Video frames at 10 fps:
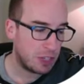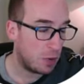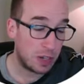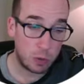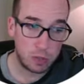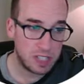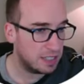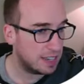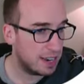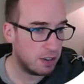You know what? Gold's
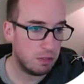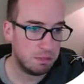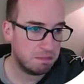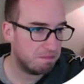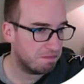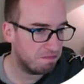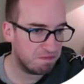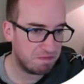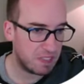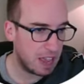in a cycle.
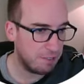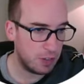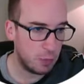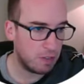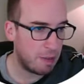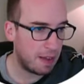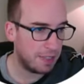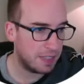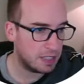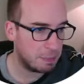If you would have
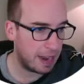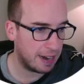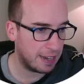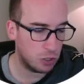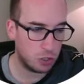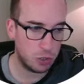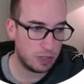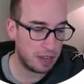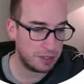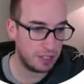bought this back in
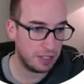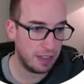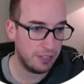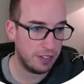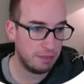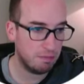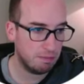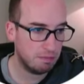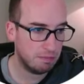2011,